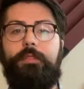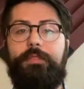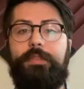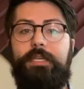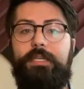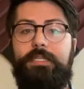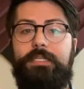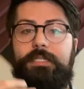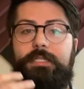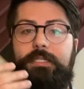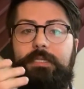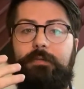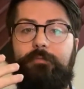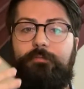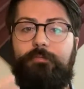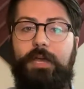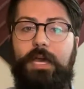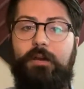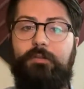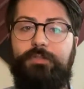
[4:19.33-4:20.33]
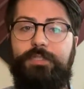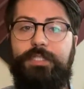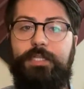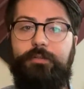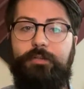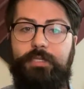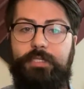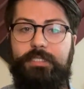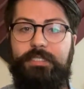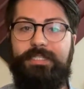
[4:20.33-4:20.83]
This valve
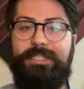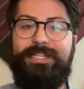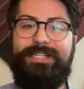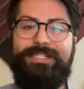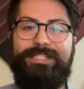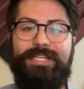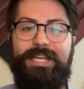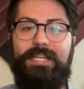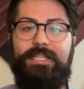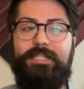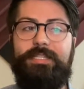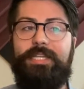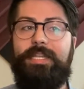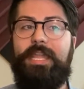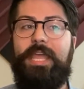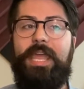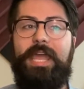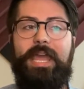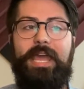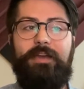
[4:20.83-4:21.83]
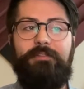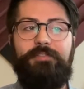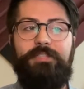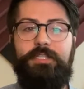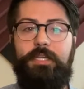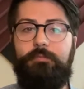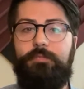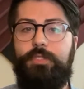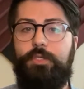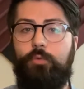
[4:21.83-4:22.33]
series descends in half
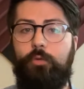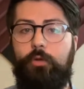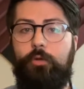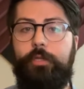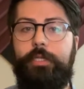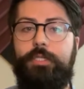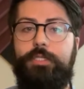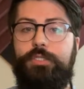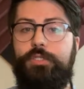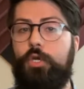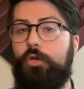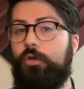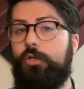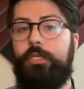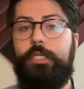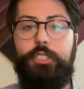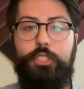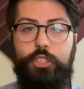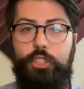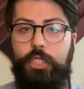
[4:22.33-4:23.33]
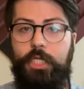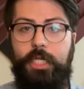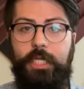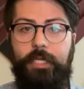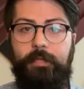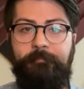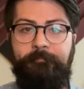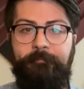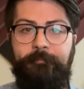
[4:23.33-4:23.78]
steps. So we're going to start on a G.